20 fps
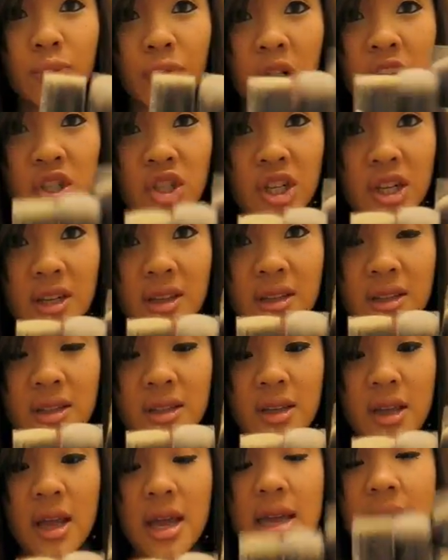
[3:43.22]

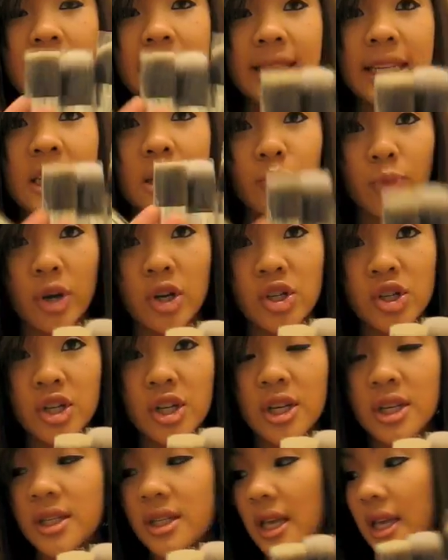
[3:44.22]
brushes
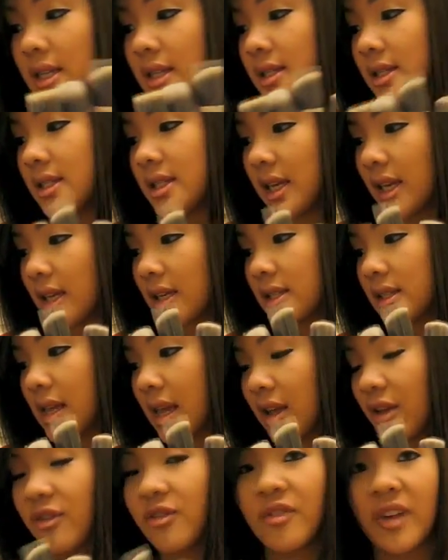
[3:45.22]
and six
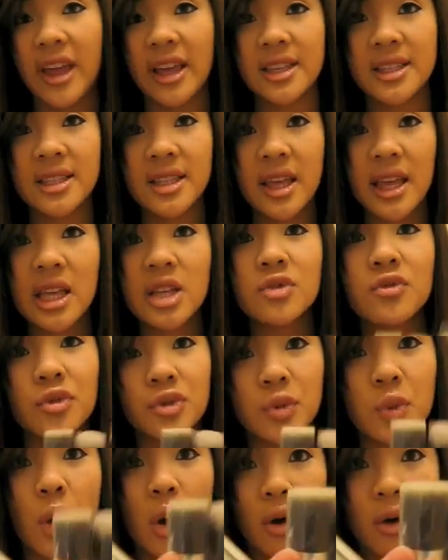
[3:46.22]
like face things for
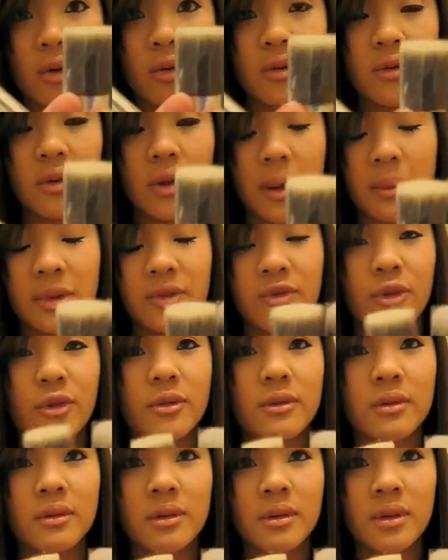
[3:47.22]

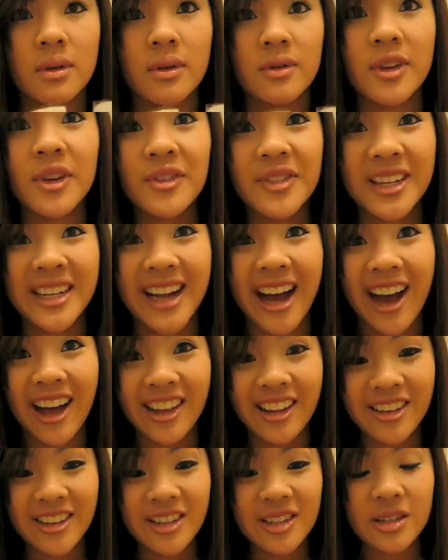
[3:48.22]

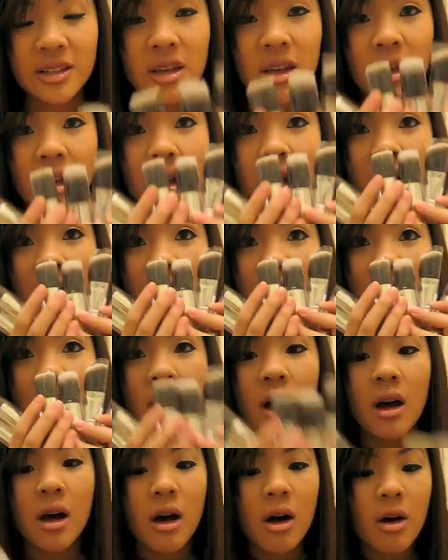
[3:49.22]
$50.
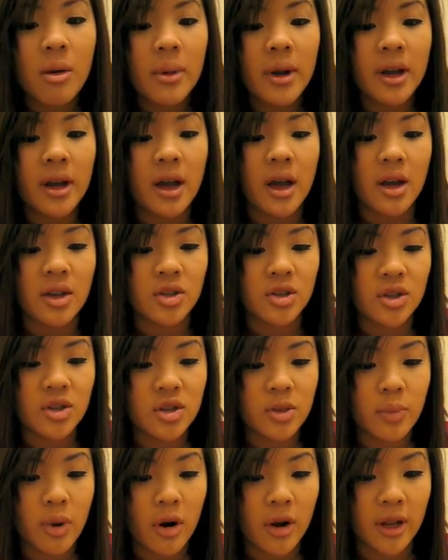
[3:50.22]
Oh my gosh,
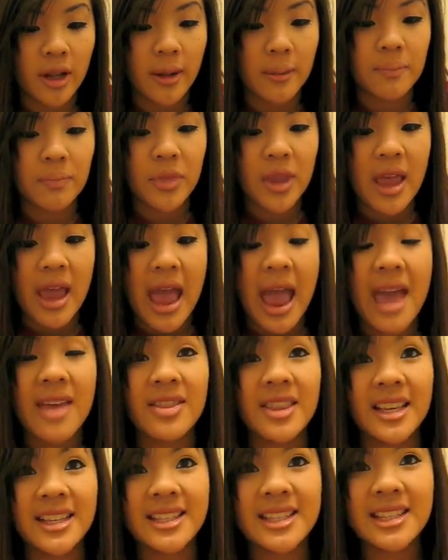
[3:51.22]
such a bargain. And
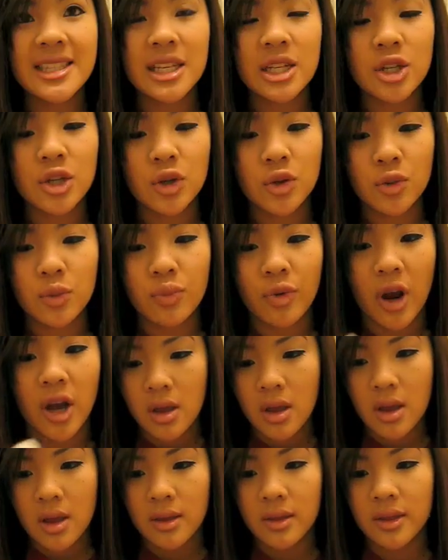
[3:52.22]
this is the new
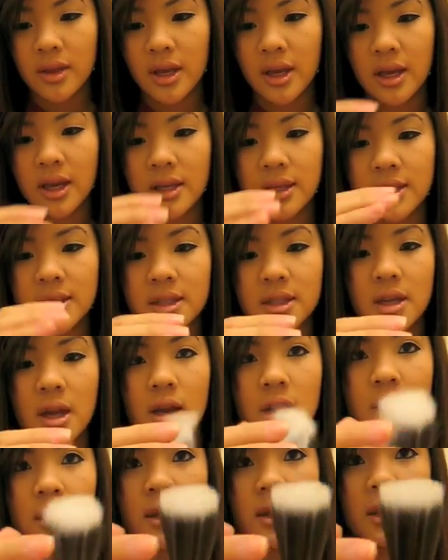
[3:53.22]
brush, the
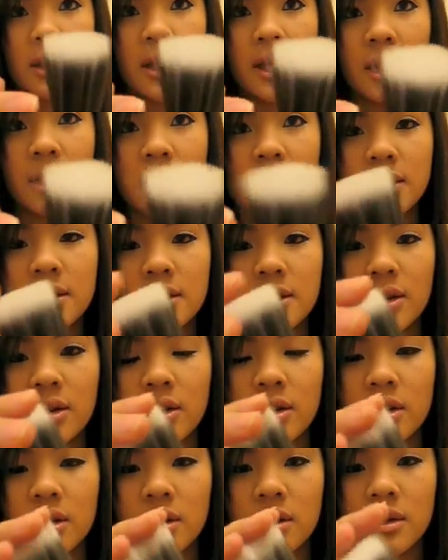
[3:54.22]
Skunkless
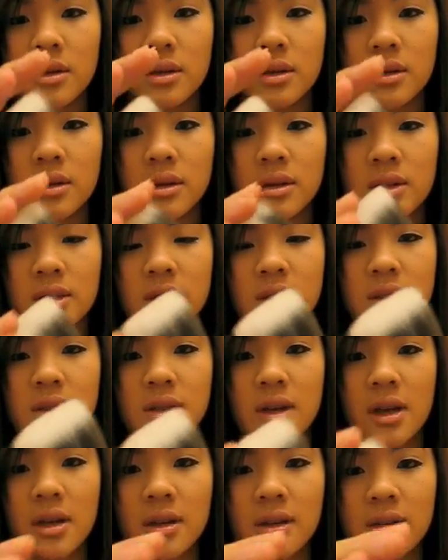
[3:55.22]
or
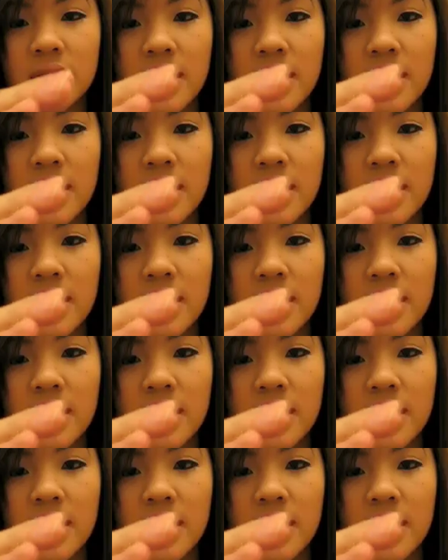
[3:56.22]
Skunk